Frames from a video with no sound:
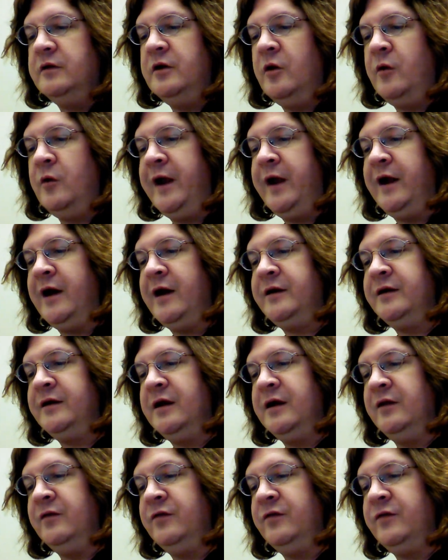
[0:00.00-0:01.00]
No way
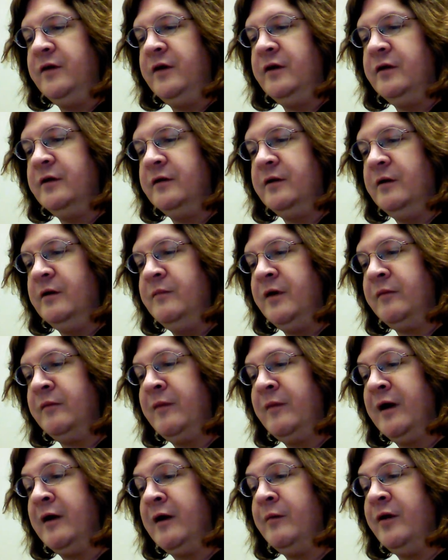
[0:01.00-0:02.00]
I'd considered a
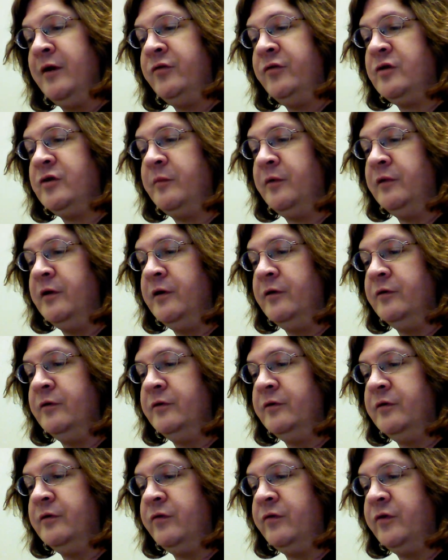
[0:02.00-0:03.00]
megabus trip
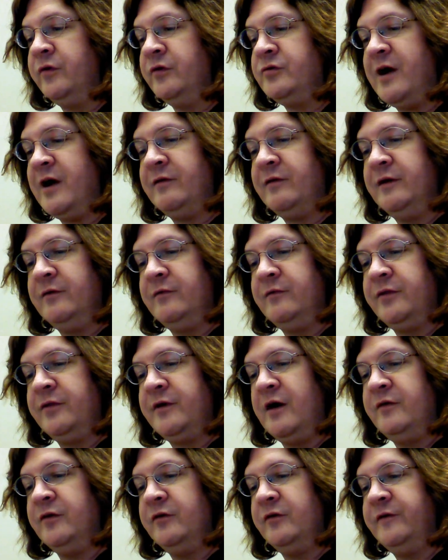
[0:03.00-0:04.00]
alone, so traveling
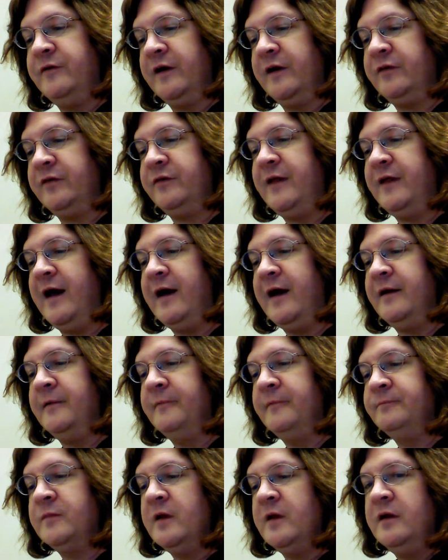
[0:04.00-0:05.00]
with Gonzo fixed
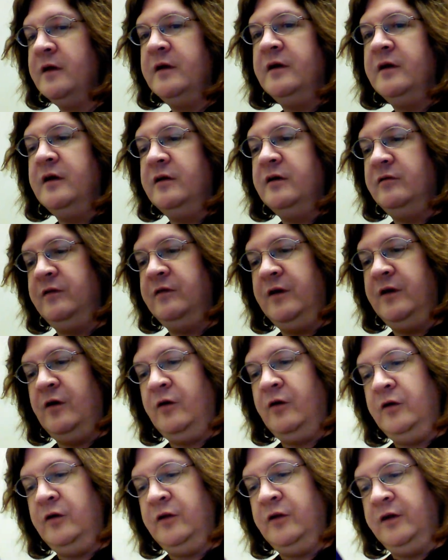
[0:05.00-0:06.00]
that.
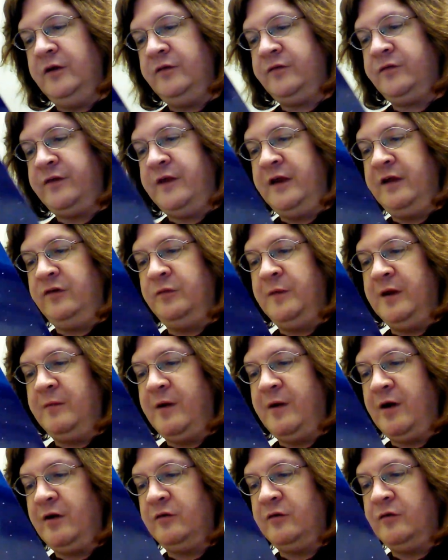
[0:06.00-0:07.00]
Viola teased me
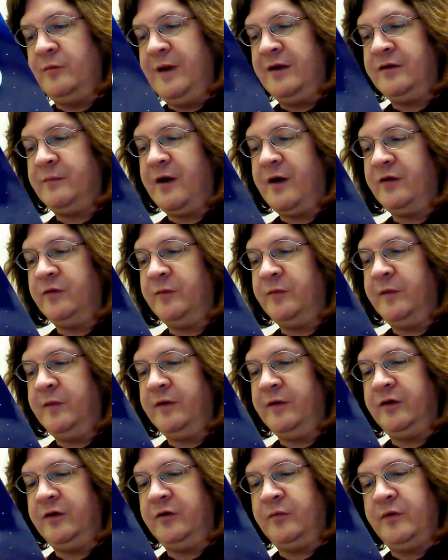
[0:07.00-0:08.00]
about romantic
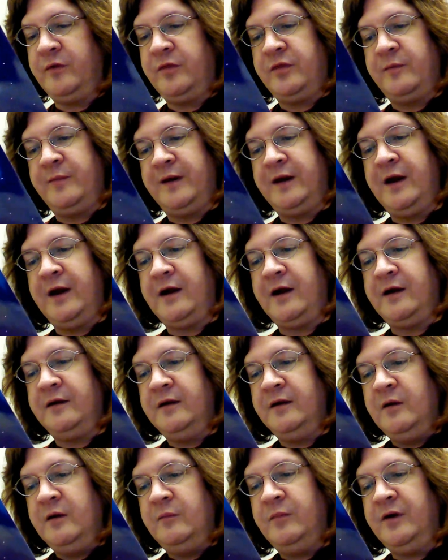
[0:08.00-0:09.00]
possibilities with the big
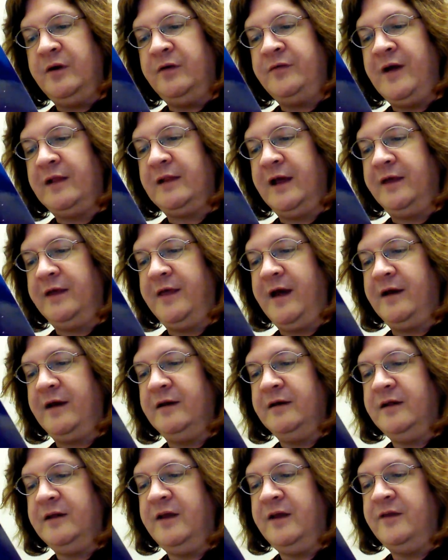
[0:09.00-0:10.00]
guy, but it's not like
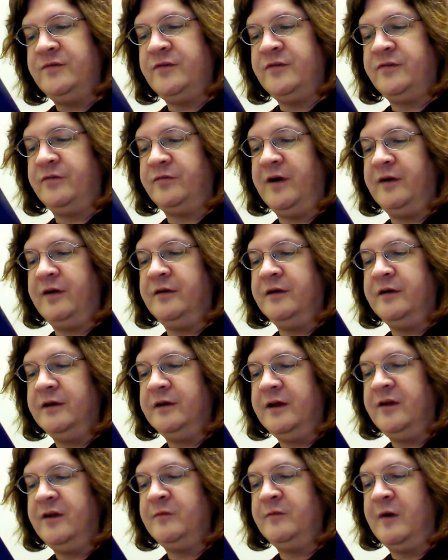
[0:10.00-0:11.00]
that. He's just a friend.
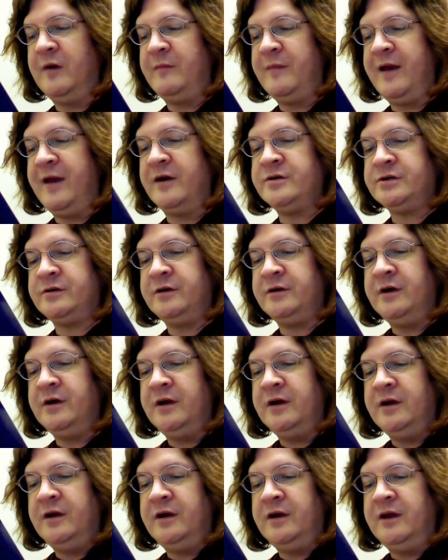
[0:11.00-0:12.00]
He's my
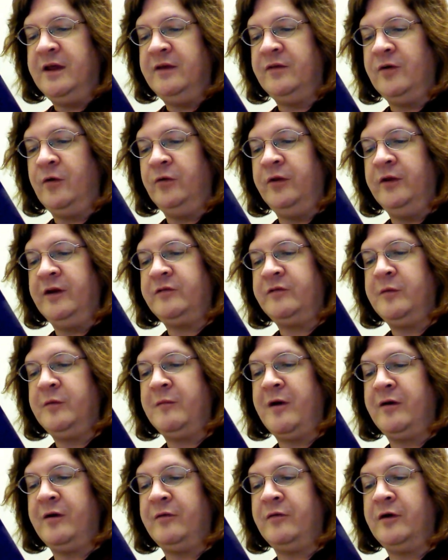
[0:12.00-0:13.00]
manager. He's old enough to
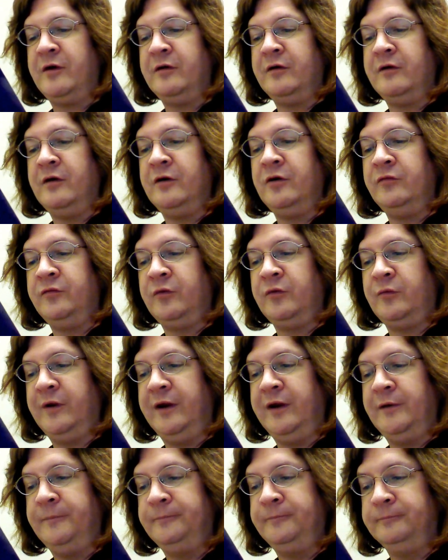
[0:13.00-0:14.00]
be my uncle for
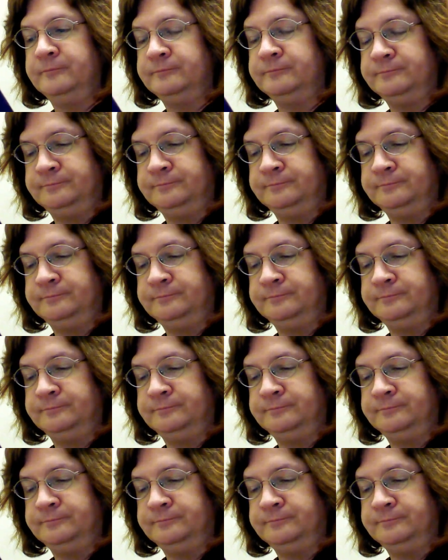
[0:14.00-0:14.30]
real.